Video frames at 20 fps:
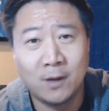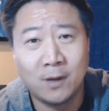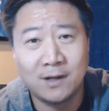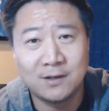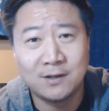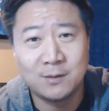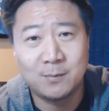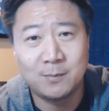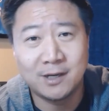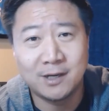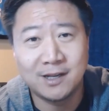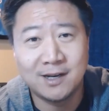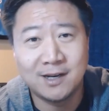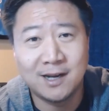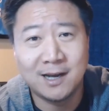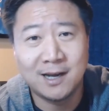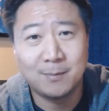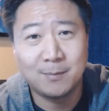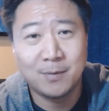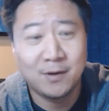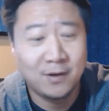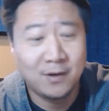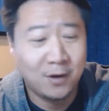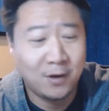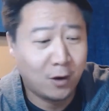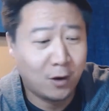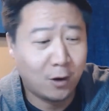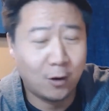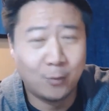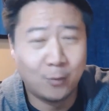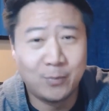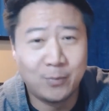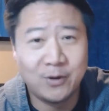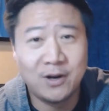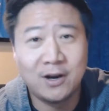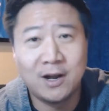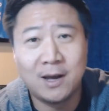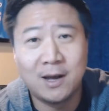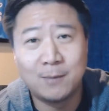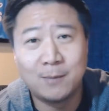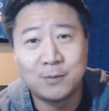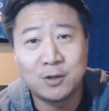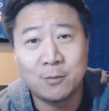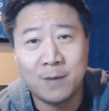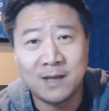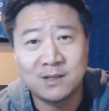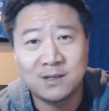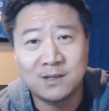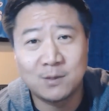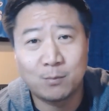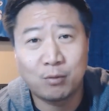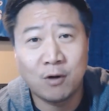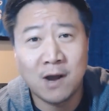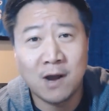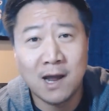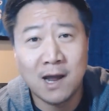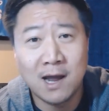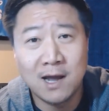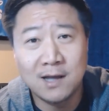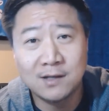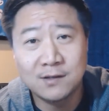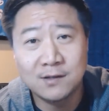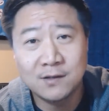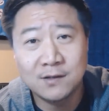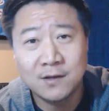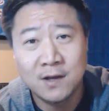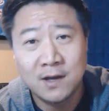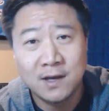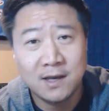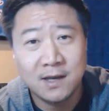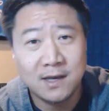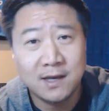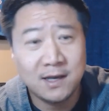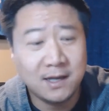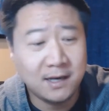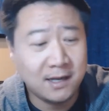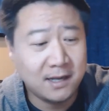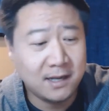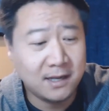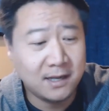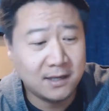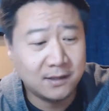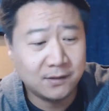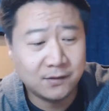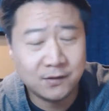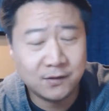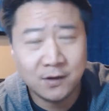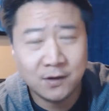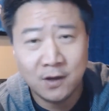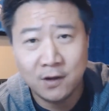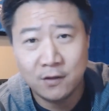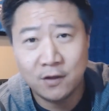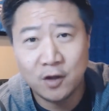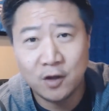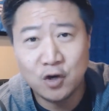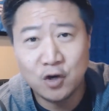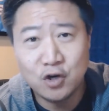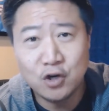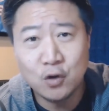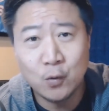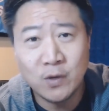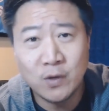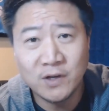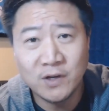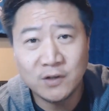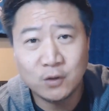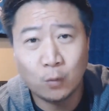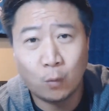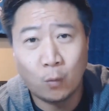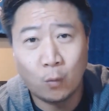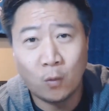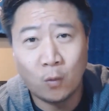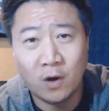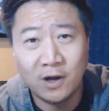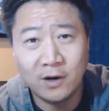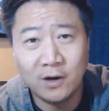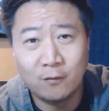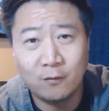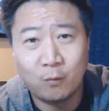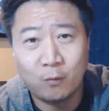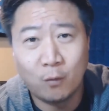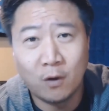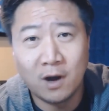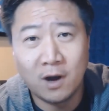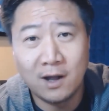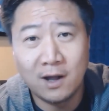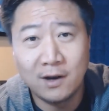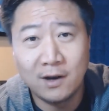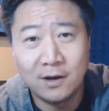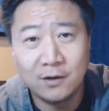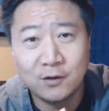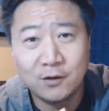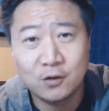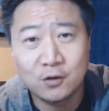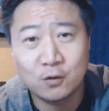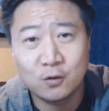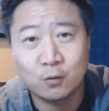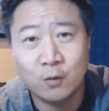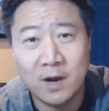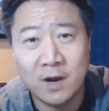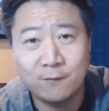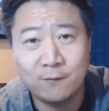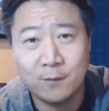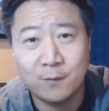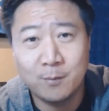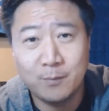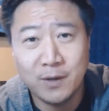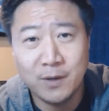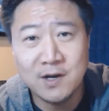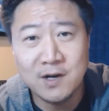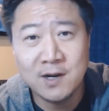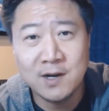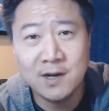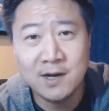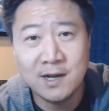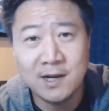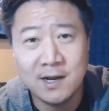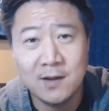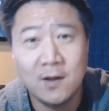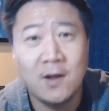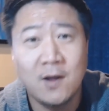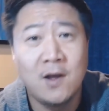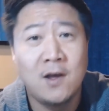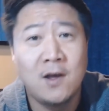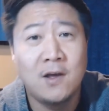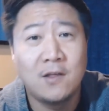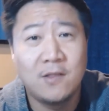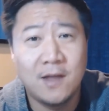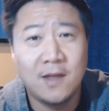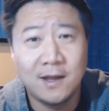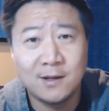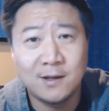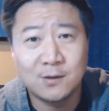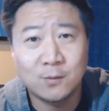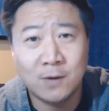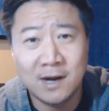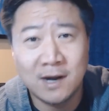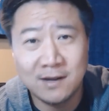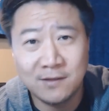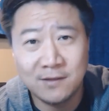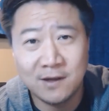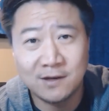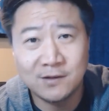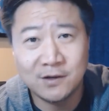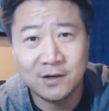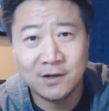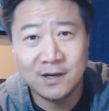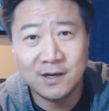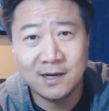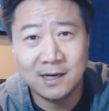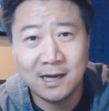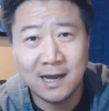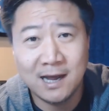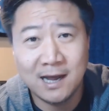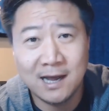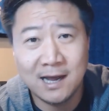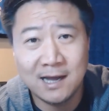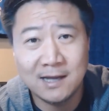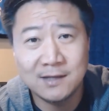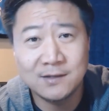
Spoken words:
to pick it up, opened it up. To my surprise, it is the newest 1-of-1 straight from Panini. That is right. There's your hint, guys.